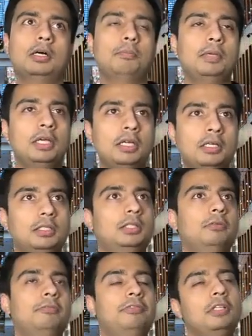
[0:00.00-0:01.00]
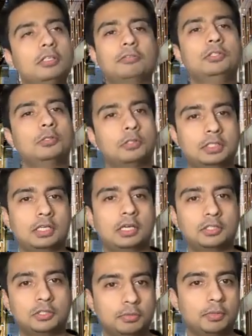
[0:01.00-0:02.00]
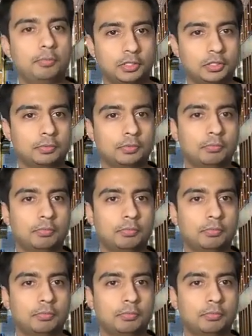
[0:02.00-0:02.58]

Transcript: made the field of neuroscience to be possible,